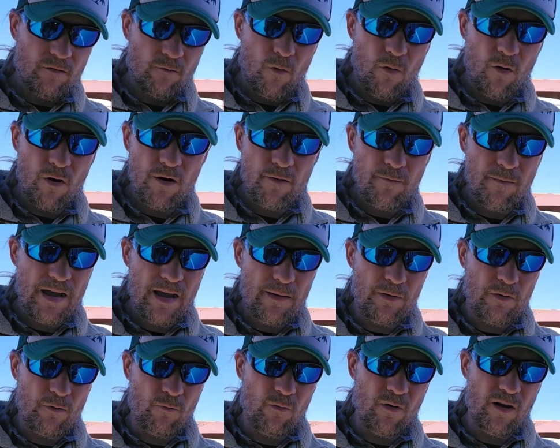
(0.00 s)
worn
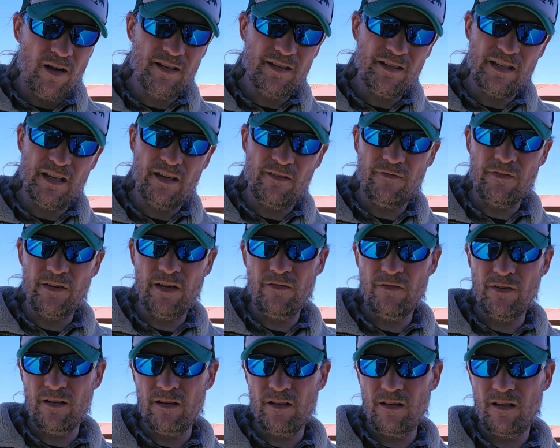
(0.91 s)
maybe once, if
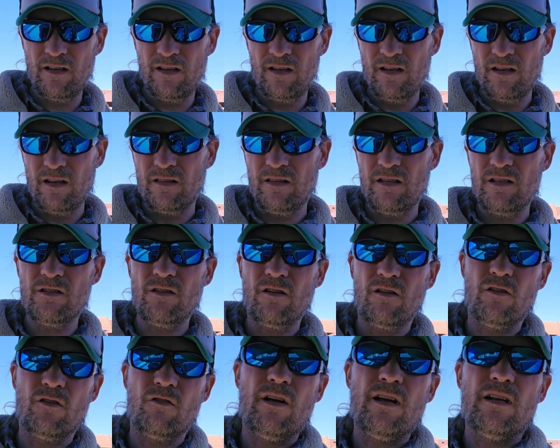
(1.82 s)
even. These are
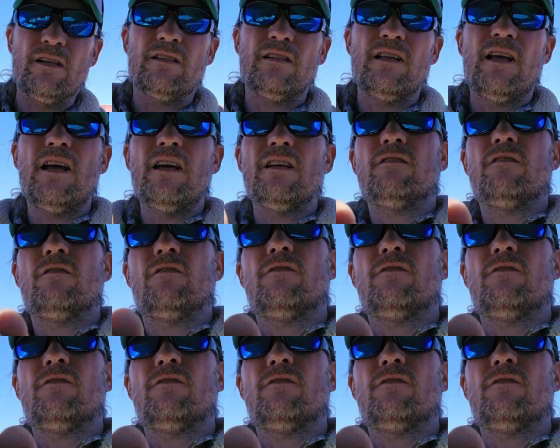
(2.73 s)
a great size. They're